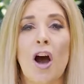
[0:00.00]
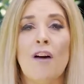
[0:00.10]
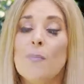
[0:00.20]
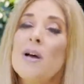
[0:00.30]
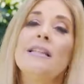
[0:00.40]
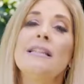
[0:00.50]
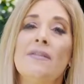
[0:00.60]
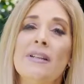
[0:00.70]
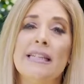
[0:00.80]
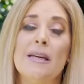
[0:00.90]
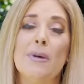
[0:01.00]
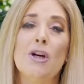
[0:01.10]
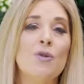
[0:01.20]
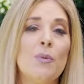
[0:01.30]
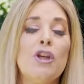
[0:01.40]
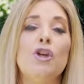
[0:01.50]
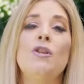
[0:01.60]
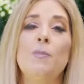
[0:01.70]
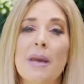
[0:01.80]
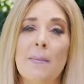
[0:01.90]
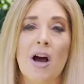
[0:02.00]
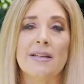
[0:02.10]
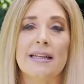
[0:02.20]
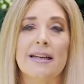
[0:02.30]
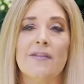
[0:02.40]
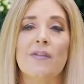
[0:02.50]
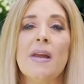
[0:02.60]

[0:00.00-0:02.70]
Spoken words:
of positivity, because when you speak positive,